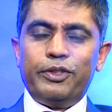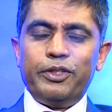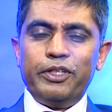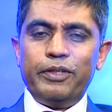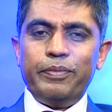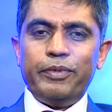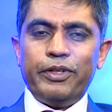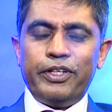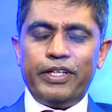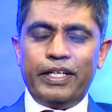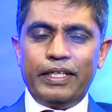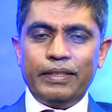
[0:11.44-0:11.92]

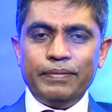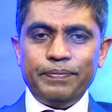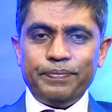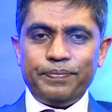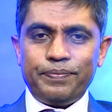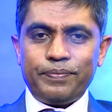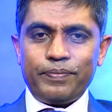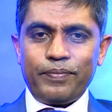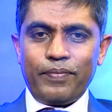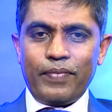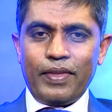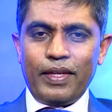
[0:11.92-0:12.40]
morning.
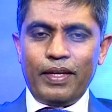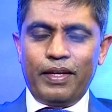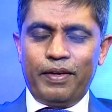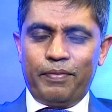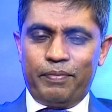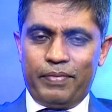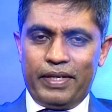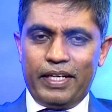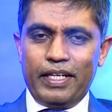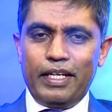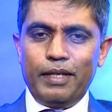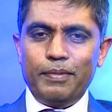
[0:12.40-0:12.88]

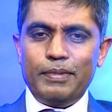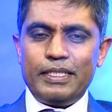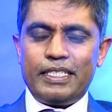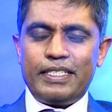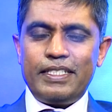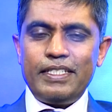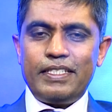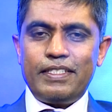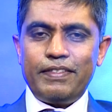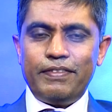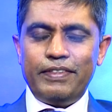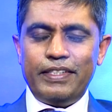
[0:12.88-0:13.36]
My name is
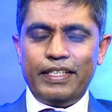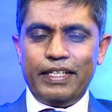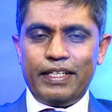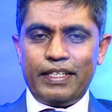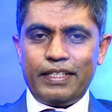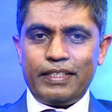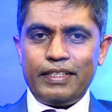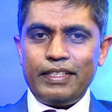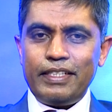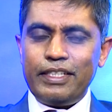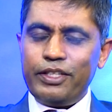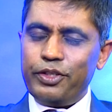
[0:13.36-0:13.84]
Tissa
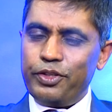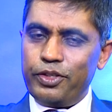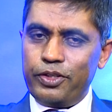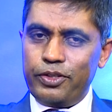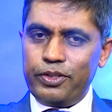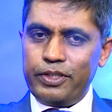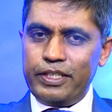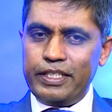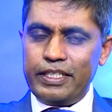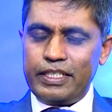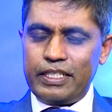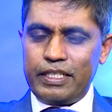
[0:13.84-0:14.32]
Wijeratne,
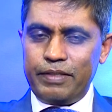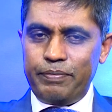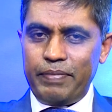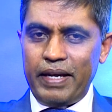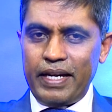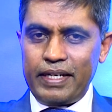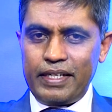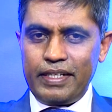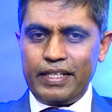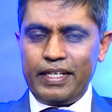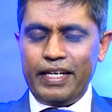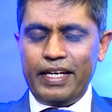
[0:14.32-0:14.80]
neurologist,
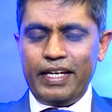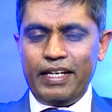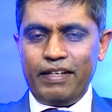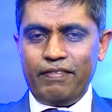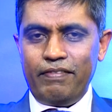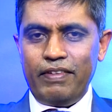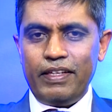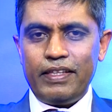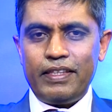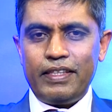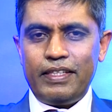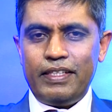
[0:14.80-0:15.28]
back again
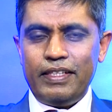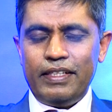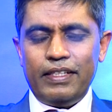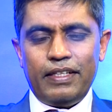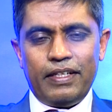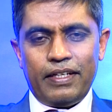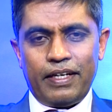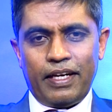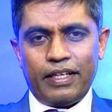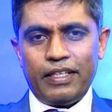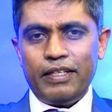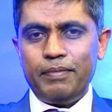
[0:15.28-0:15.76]
with
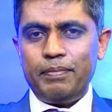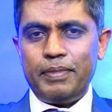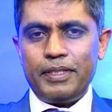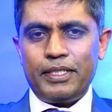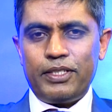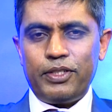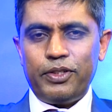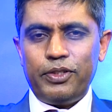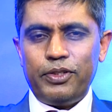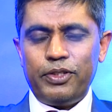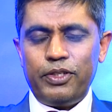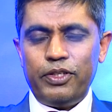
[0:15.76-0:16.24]
another
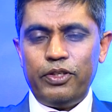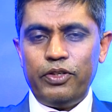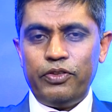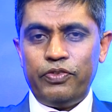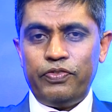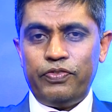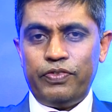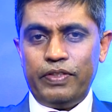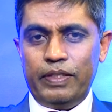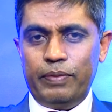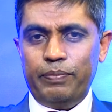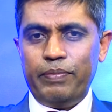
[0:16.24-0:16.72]
episode
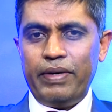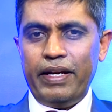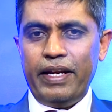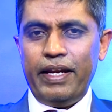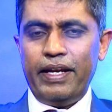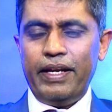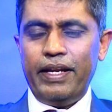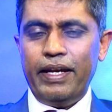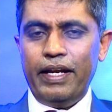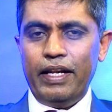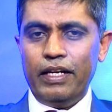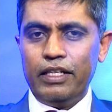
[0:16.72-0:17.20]
of Brain
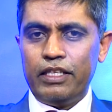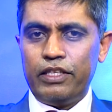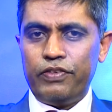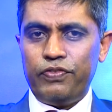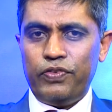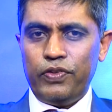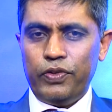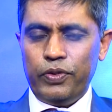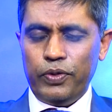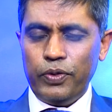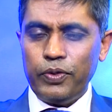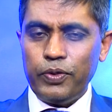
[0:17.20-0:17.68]
Health
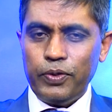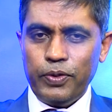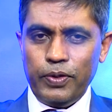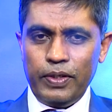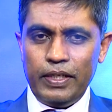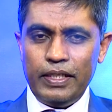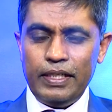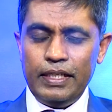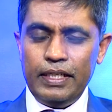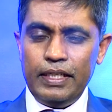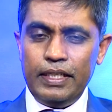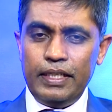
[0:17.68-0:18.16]
for All.
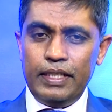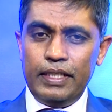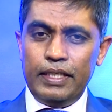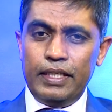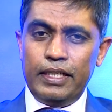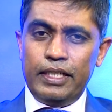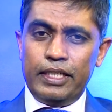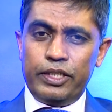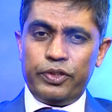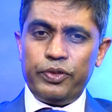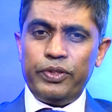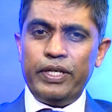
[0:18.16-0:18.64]

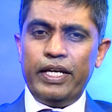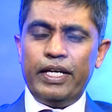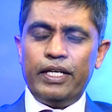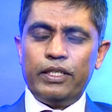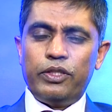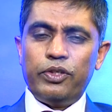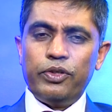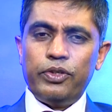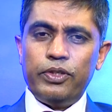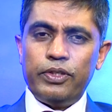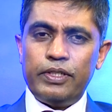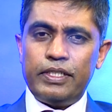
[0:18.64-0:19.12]
Today I
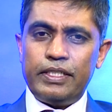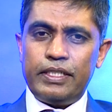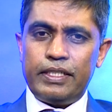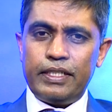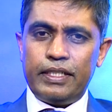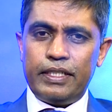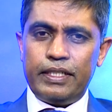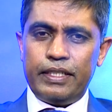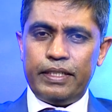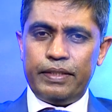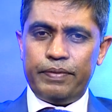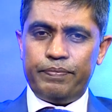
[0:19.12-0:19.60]
thought
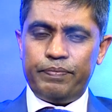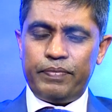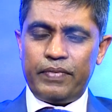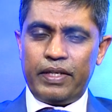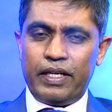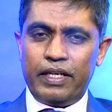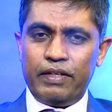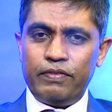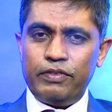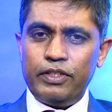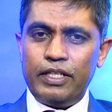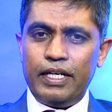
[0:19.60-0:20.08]

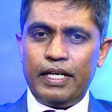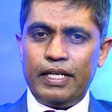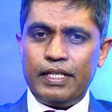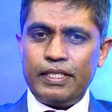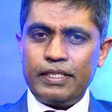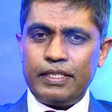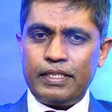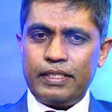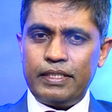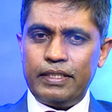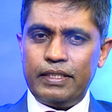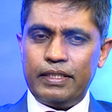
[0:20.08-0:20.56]
I would
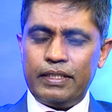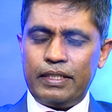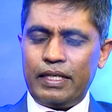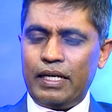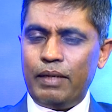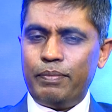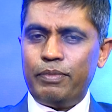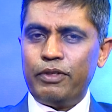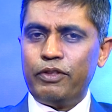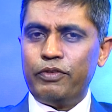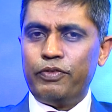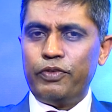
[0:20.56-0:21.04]
answer a
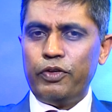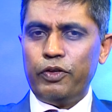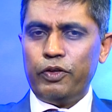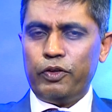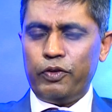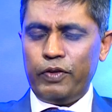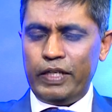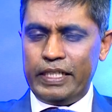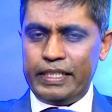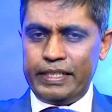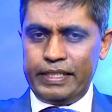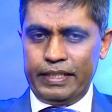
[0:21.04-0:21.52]
couple of your
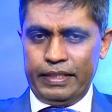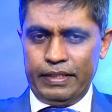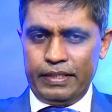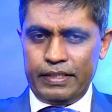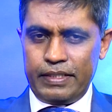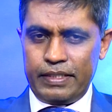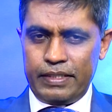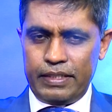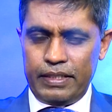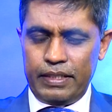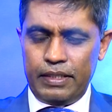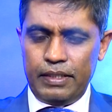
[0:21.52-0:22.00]

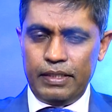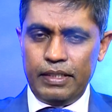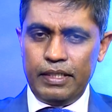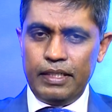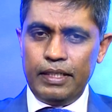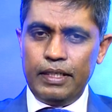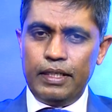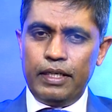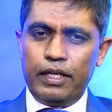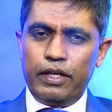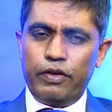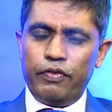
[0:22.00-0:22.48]
questions.
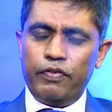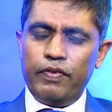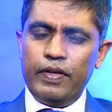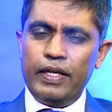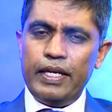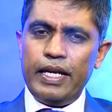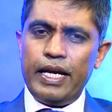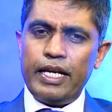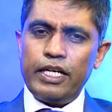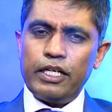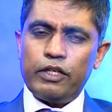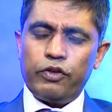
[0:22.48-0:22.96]
We
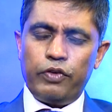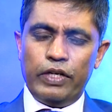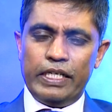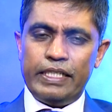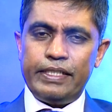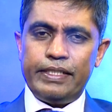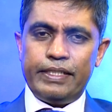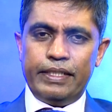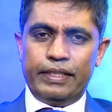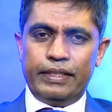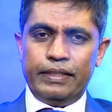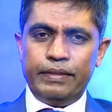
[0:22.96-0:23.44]
had a
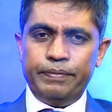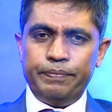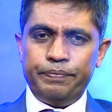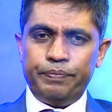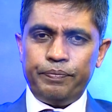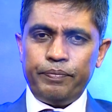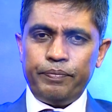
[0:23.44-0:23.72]
question